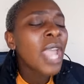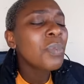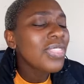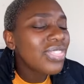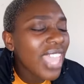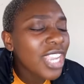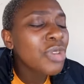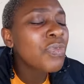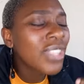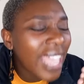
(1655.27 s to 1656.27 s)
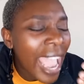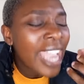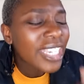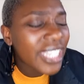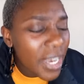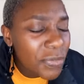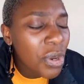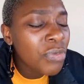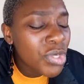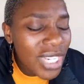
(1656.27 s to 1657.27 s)
And we thank you for the gift
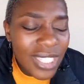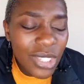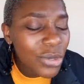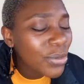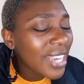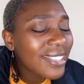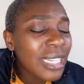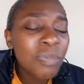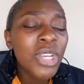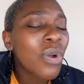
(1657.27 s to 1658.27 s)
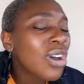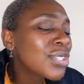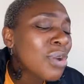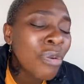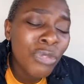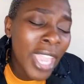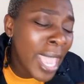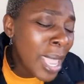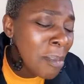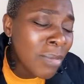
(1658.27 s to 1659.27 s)
of Jesus Christ, that because of
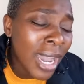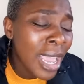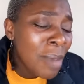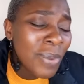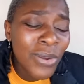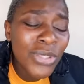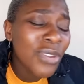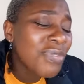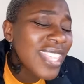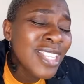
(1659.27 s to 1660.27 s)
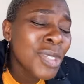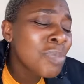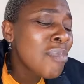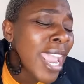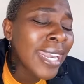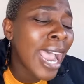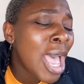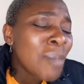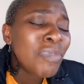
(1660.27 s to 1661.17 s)
him, because of this man,